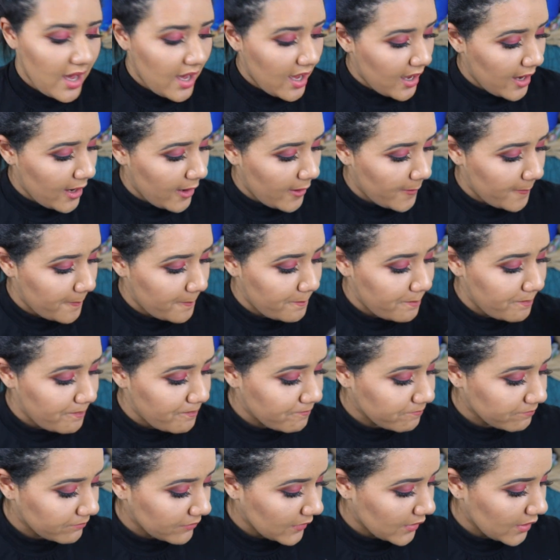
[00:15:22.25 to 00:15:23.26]

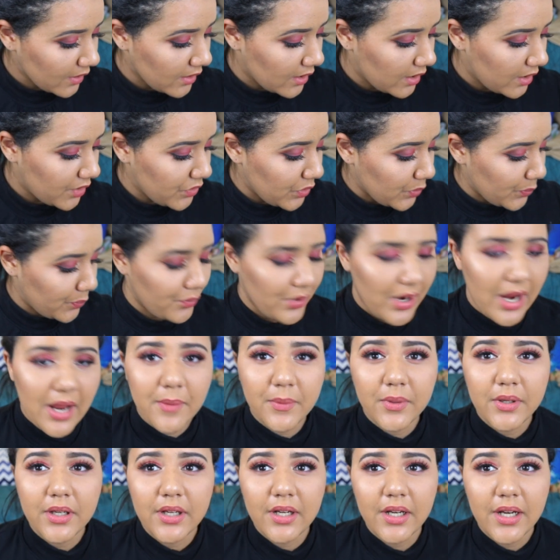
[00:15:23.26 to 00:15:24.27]
The
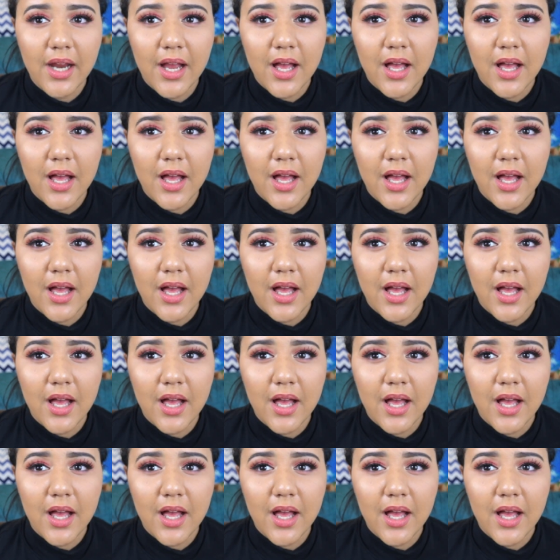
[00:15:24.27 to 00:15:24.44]
primer,